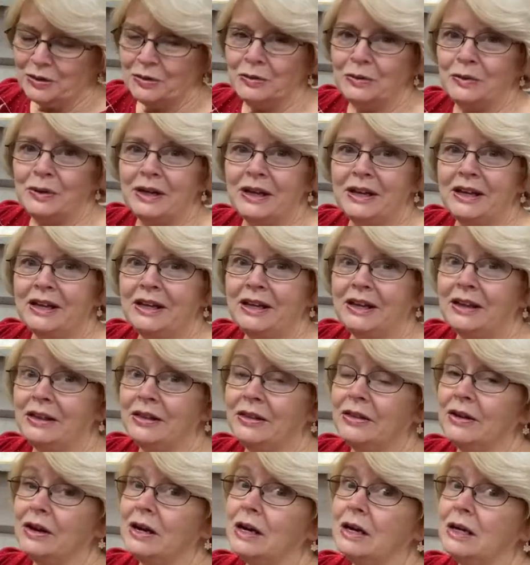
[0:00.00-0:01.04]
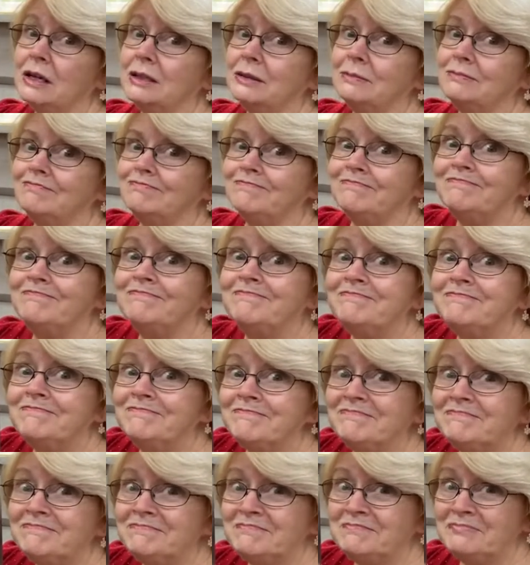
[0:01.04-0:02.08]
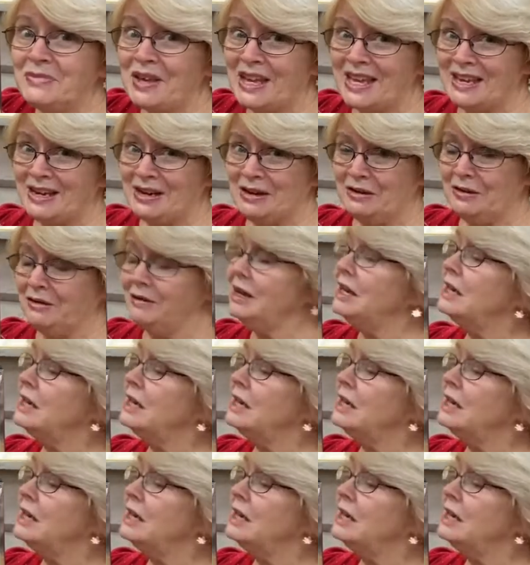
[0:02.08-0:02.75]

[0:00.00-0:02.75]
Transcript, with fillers: with a mm-mm here